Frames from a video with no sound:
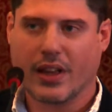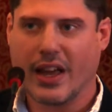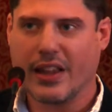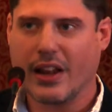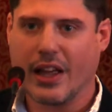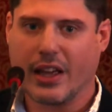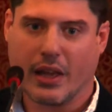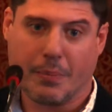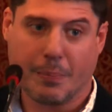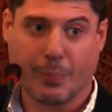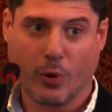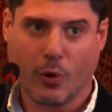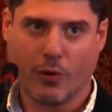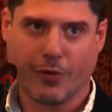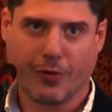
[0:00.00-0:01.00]
kind of like a
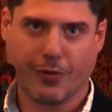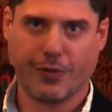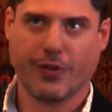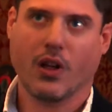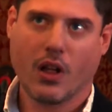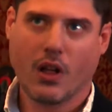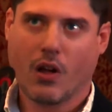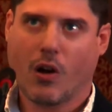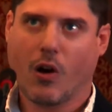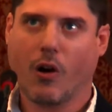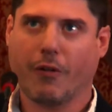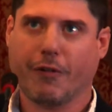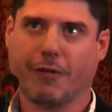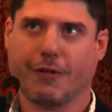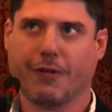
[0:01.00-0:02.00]
proof
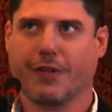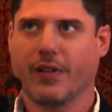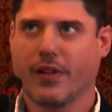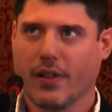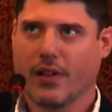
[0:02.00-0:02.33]
of